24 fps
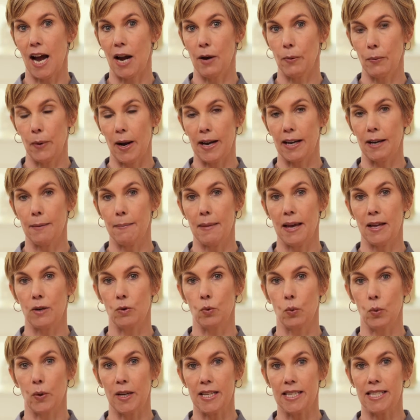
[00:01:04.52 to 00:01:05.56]
I recommend
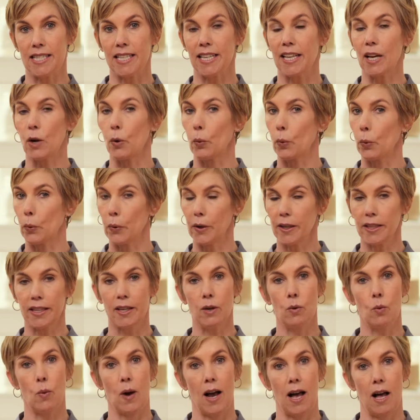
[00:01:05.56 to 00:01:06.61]
rinsing it really
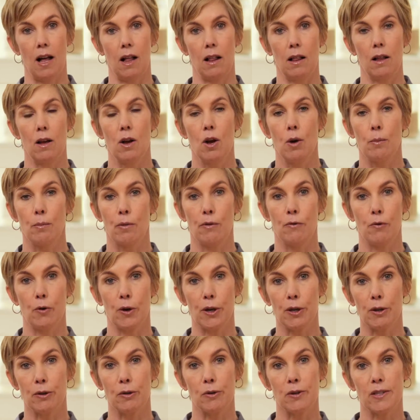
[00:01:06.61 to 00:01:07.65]
well before
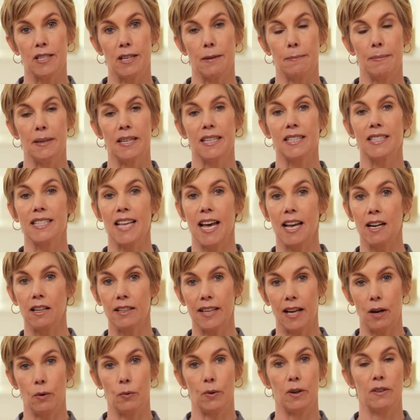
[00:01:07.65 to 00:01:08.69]
you use it because that'll
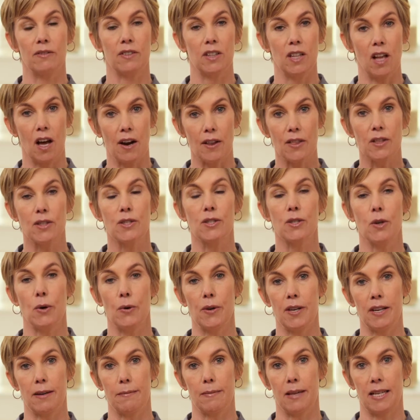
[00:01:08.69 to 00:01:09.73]
get rid of a lot of the
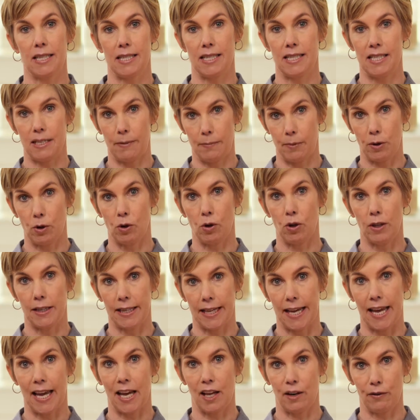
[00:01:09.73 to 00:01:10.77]
sodium that's typical in
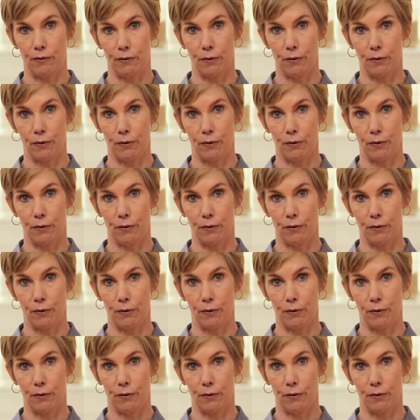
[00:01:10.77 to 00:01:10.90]
canned